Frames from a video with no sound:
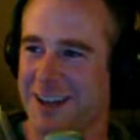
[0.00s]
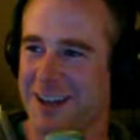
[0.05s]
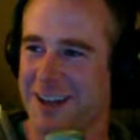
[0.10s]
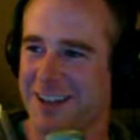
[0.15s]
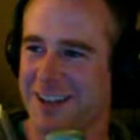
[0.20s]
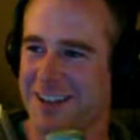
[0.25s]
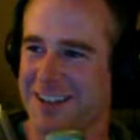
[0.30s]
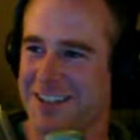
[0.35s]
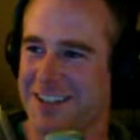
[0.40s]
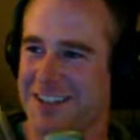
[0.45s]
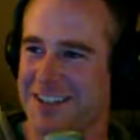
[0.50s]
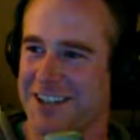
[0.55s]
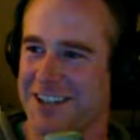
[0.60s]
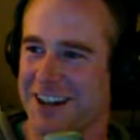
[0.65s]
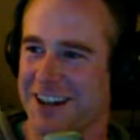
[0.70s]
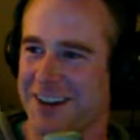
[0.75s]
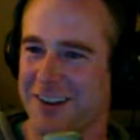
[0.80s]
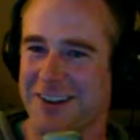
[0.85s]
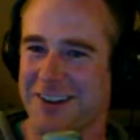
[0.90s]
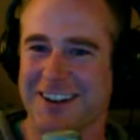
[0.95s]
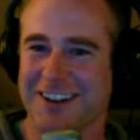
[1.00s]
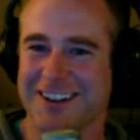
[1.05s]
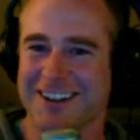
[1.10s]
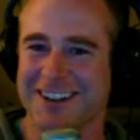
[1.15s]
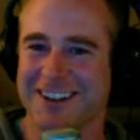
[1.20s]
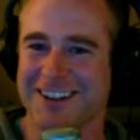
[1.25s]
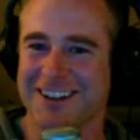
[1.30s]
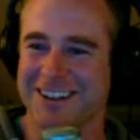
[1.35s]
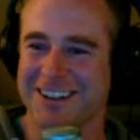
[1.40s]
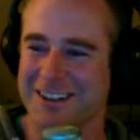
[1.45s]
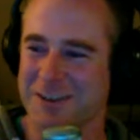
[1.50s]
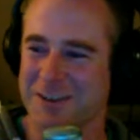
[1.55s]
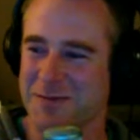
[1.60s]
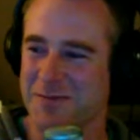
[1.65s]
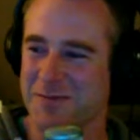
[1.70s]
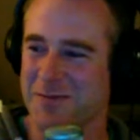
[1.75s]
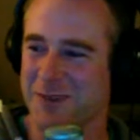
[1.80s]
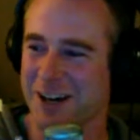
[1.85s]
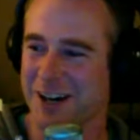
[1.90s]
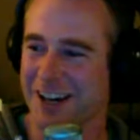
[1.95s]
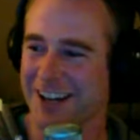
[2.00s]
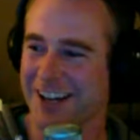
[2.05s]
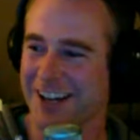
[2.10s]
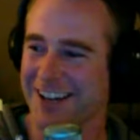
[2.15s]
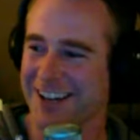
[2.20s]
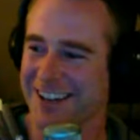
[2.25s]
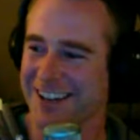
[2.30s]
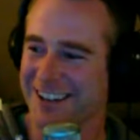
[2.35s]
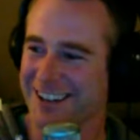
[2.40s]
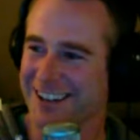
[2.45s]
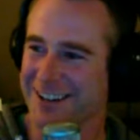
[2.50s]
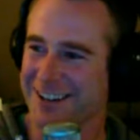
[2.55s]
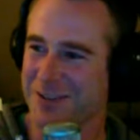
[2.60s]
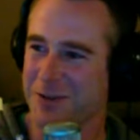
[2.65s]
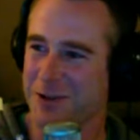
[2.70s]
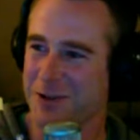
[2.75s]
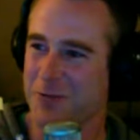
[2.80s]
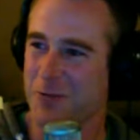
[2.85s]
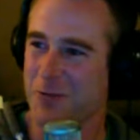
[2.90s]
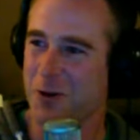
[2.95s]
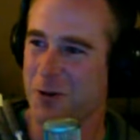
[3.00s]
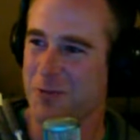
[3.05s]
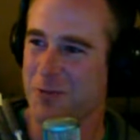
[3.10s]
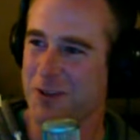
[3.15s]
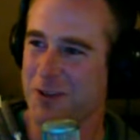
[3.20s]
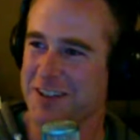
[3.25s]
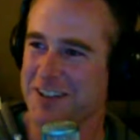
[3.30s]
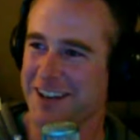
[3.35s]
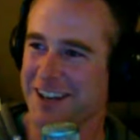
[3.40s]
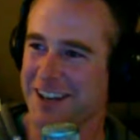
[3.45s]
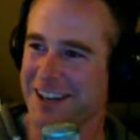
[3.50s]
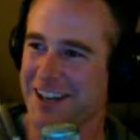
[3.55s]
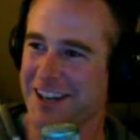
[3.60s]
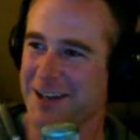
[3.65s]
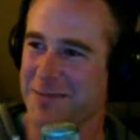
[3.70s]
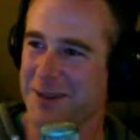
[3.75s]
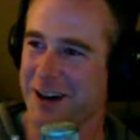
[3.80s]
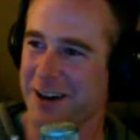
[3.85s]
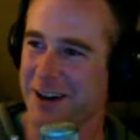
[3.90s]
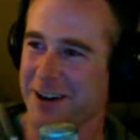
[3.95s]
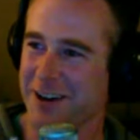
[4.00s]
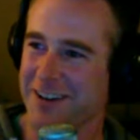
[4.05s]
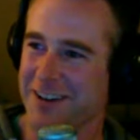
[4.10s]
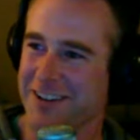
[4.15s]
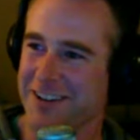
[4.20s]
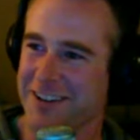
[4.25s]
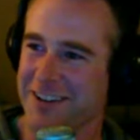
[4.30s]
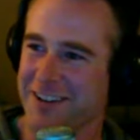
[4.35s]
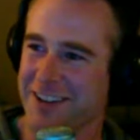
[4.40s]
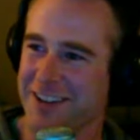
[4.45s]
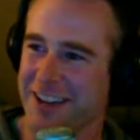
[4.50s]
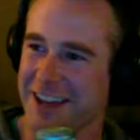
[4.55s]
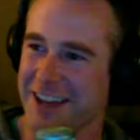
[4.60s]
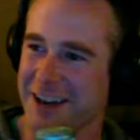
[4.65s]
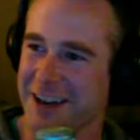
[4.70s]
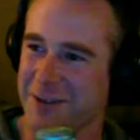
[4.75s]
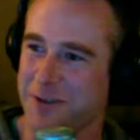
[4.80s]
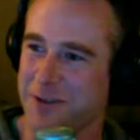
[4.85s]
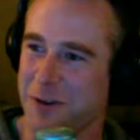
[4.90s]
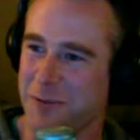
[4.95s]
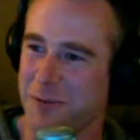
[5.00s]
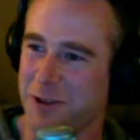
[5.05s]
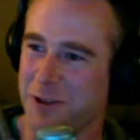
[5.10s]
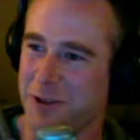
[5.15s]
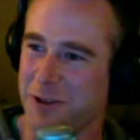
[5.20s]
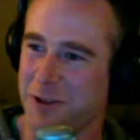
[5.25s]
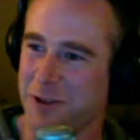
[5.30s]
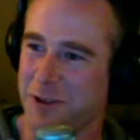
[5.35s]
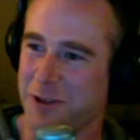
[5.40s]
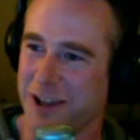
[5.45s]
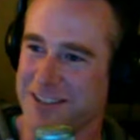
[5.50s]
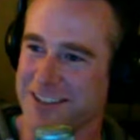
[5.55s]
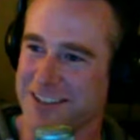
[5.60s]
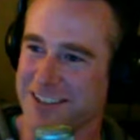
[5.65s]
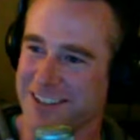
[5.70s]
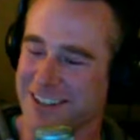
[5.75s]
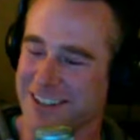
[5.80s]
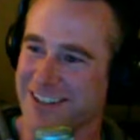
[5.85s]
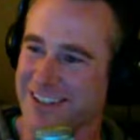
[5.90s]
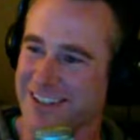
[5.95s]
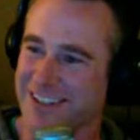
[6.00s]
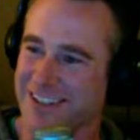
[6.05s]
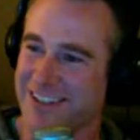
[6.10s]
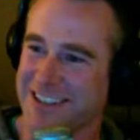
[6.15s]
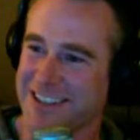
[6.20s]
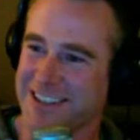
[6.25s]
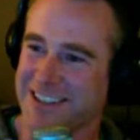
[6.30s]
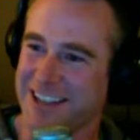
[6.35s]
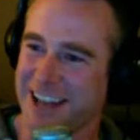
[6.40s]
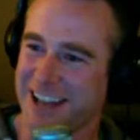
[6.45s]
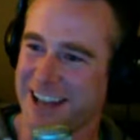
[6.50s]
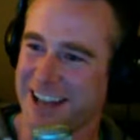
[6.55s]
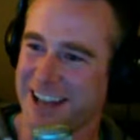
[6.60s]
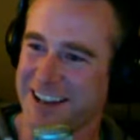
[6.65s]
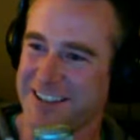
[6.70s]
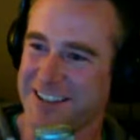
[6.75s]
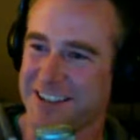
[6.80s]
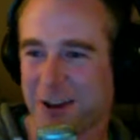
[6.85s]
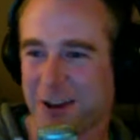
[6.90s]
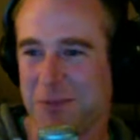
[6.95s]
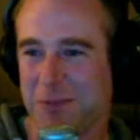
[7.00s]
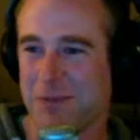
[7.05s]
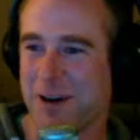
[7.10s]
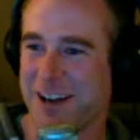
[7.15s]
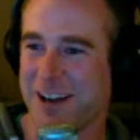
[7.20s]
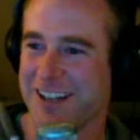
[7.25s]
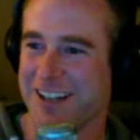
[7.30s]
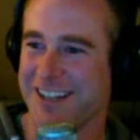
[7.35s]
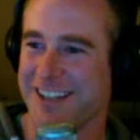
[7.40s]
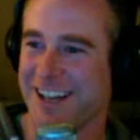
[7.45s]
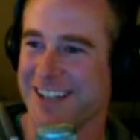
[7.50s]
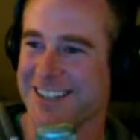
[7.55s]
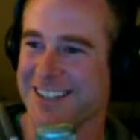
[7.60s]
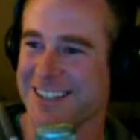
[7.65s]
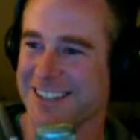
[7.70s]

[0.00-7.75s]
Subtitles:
into this channel, but we won't be talking about the NFL playoffs. That's Landon's other podcast.